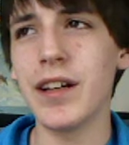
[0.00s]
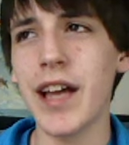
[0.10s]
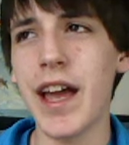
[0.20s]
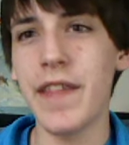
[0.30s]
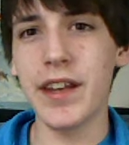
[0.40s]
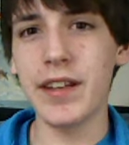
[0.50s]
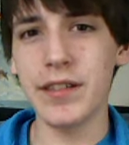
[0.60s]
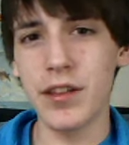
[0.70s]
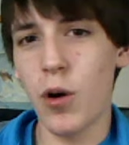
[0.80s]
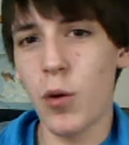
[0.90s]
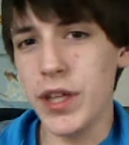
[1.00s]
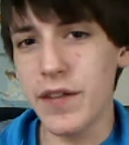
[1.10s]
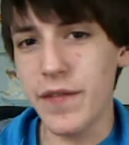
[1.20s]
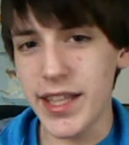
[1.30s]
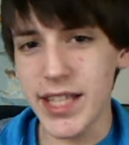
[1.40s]
And then the only
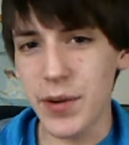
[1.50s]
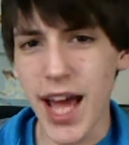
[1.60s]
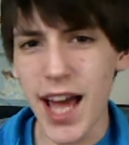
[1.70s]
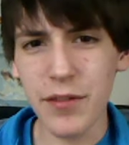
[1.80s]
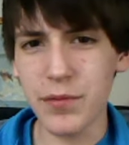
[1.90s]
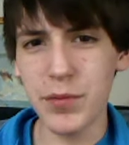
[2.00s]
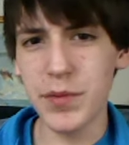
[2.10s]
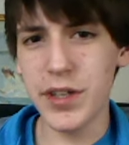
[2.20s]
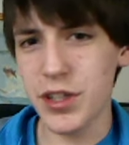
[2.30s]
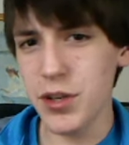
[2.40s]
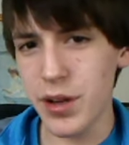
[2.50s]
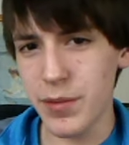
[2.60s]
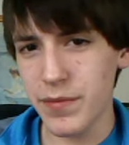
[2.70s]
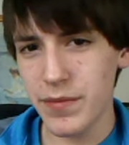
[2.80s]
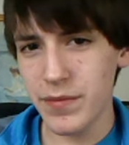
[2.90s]
defense I would have would be to shoot
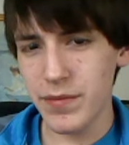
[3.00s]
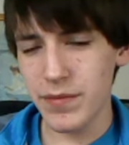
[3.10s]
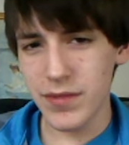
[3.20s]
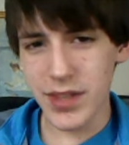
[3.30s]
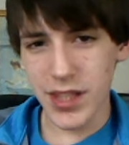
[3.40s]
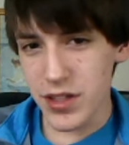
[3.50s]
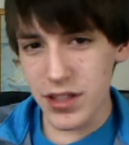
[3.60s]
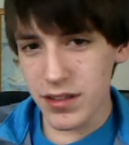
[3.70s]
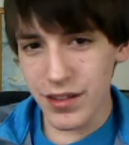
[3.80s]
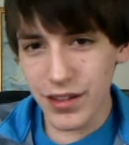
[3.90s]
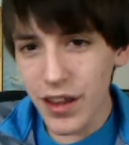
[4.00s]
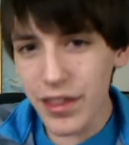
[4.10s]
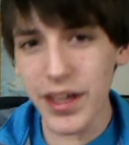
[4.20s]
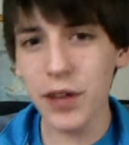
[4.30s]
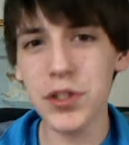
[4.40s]
him. There's
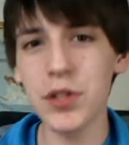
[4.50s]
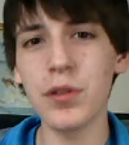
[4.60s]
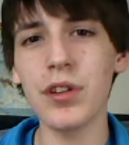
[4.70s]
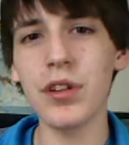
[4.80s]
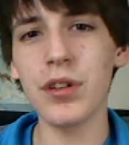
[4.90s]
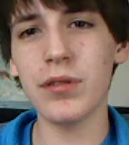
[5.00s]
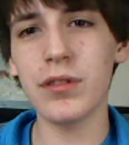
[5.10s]
nothing else you can do.